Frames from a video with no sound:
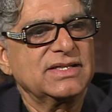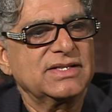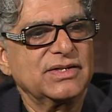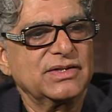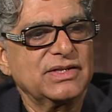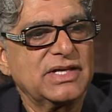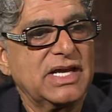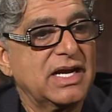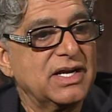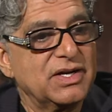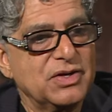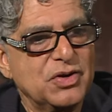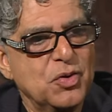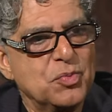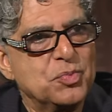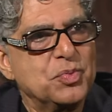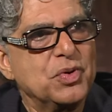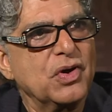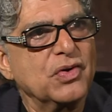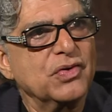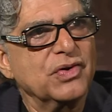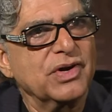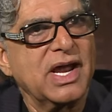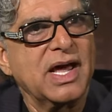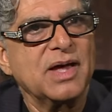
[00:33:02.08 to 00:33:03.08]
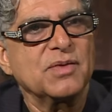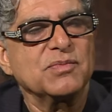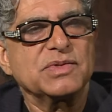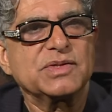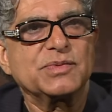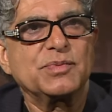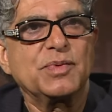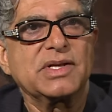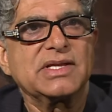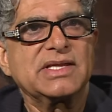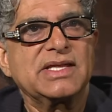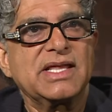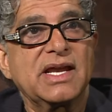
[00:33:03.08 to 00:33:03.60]
So there are no programs,
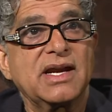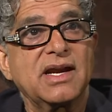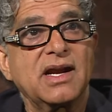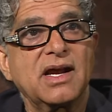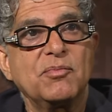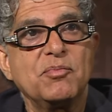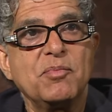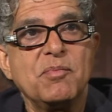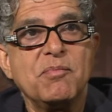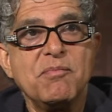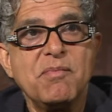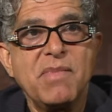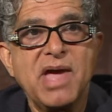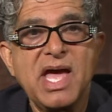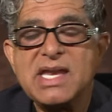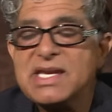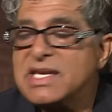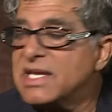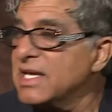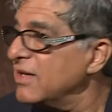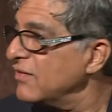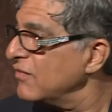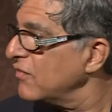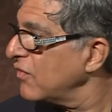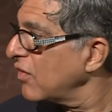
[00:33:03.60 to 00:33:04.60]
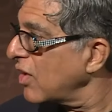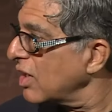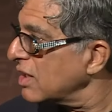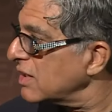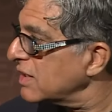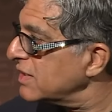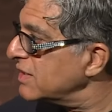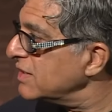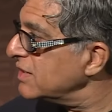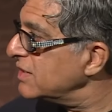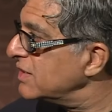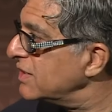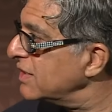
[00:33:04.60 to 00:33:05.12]
but there are many
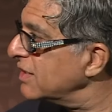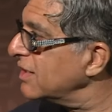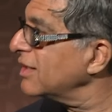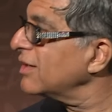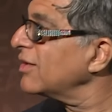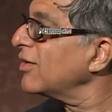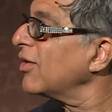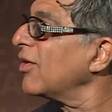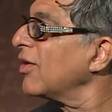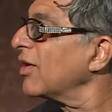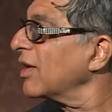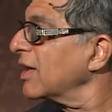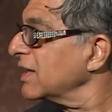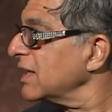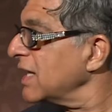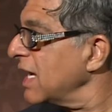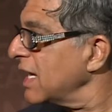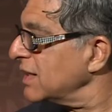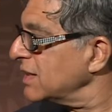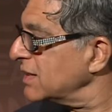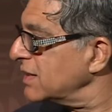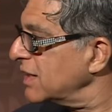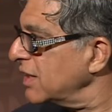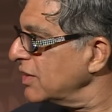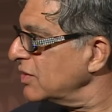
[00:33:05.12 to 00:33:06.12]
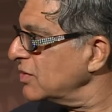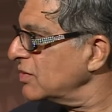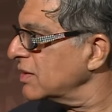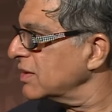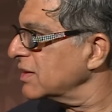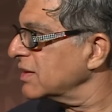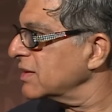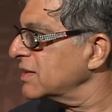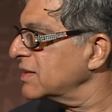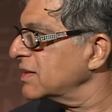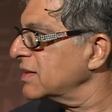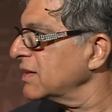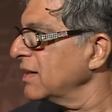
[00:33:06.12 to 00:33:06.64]
volunteer
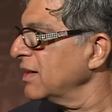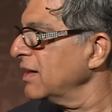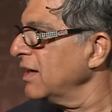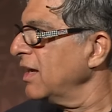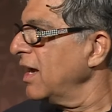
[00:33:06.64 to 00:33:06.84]
organizations.